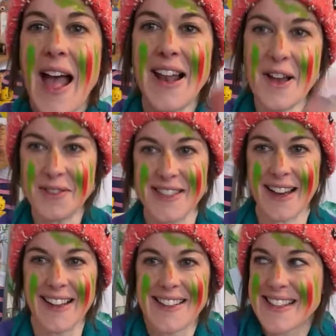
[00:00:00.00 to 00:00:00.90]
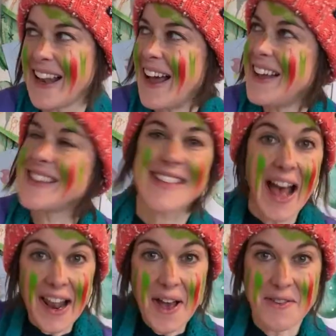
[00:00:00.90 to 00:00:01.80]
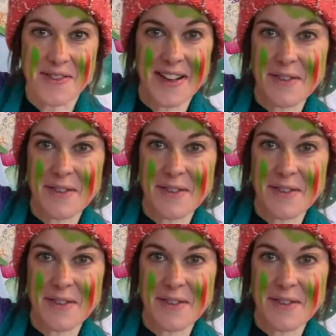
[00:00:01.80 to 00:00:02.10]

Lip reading: Hello Science Lions! Hello!